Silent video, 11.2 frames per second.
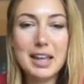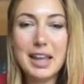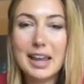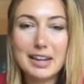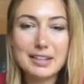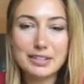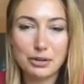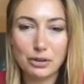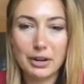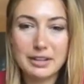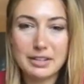It is the
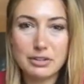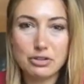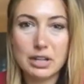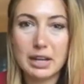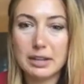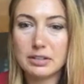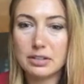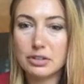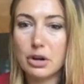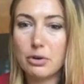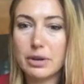craziest shit. It's
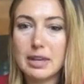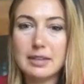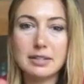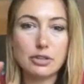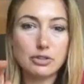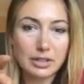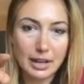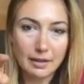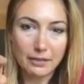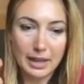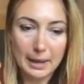so easy. You just kind of
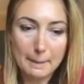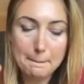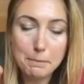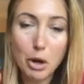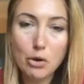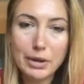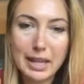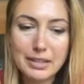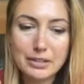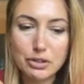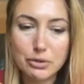like poke
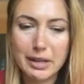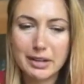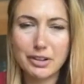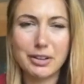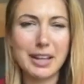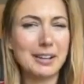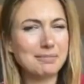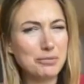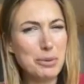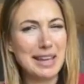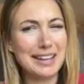into it and you're like,
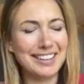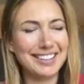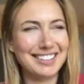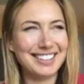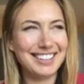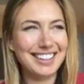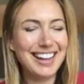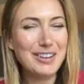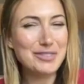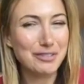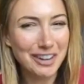wait, I
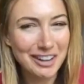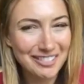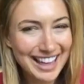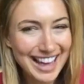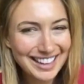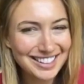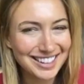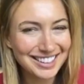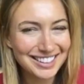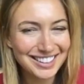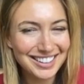was afraid of that.
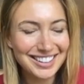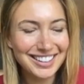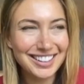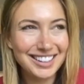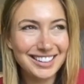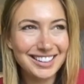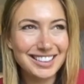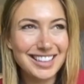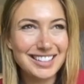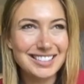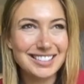
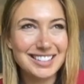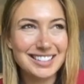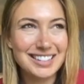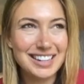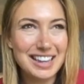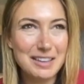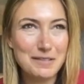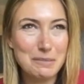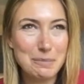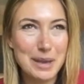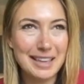That doesn't
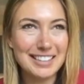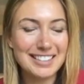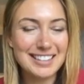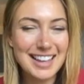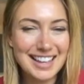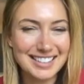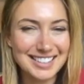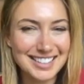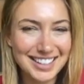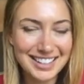even make sense.